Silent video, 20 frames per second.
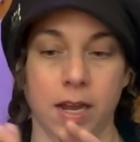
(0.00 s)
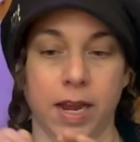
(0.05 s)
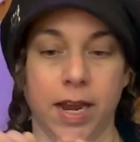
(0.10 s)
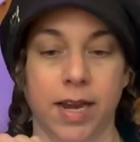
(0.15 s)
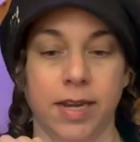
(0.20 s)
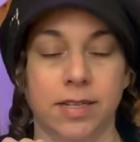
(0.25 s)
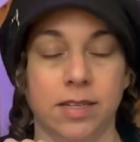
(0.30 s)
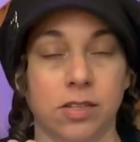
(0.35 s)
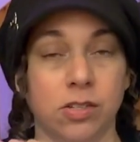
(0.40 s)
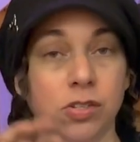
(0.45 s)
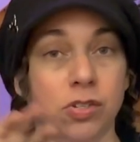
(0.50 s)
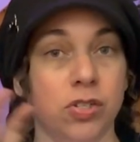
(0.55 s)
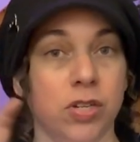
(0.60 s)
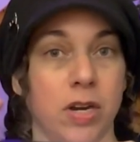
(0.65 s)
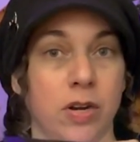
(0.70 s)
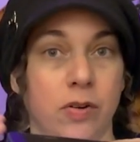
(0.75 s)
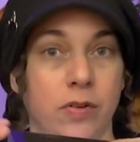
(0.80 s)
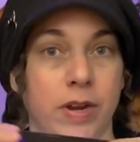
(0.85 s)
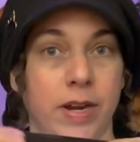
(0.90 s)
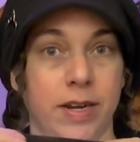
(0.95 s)
It doesn't
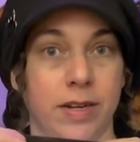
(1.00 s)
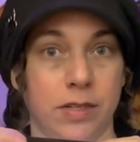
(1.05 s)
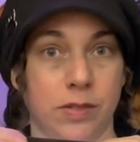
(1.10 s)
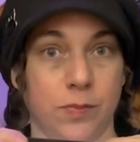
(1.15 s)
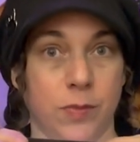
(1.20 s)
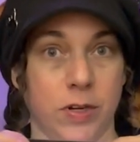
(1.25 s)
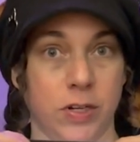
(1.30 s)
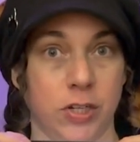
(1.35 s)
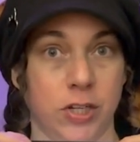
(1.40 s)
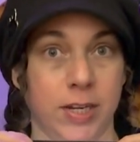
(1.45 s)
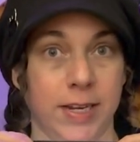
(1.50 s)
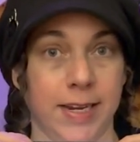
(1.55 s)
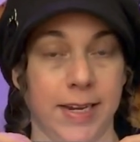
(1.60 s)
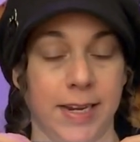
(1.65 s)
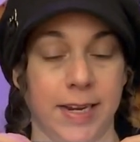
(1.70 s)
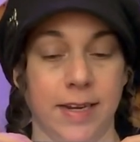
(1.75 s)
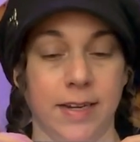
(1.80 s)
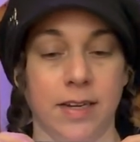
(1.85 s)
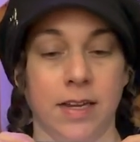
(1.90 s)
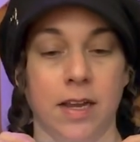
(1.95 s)
generate as much
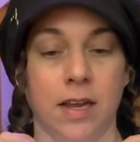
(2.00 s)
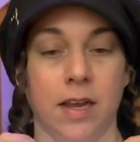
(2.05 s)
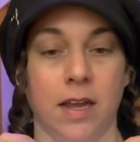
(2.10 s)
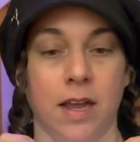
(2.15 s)
heat.